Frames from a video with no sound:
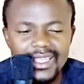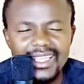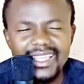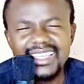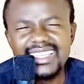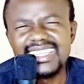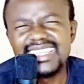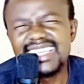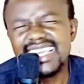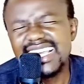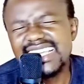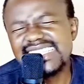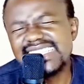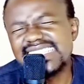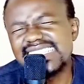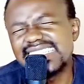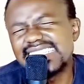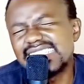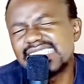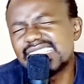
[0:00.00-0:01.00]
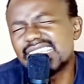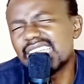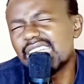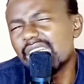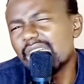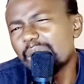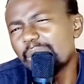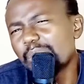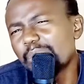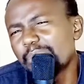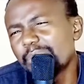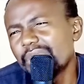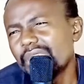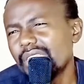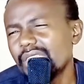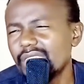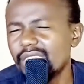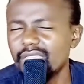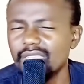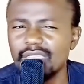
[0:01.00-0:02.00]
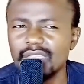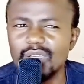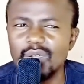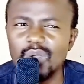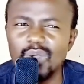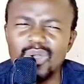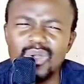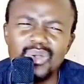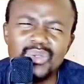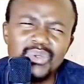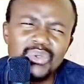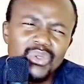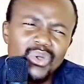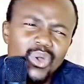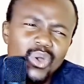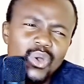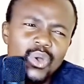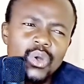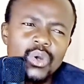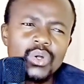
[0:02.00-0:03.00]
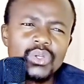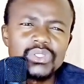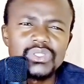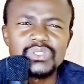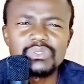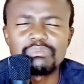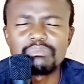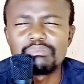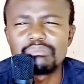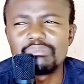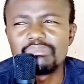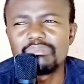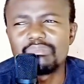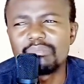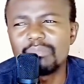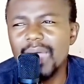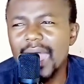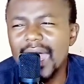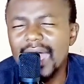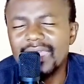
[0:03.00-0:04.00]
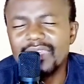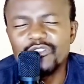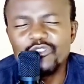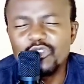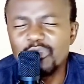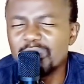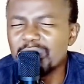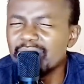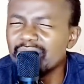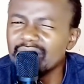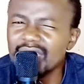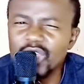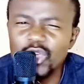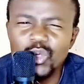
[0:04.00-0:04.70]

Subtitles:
Yes, it can be or not, mad for me.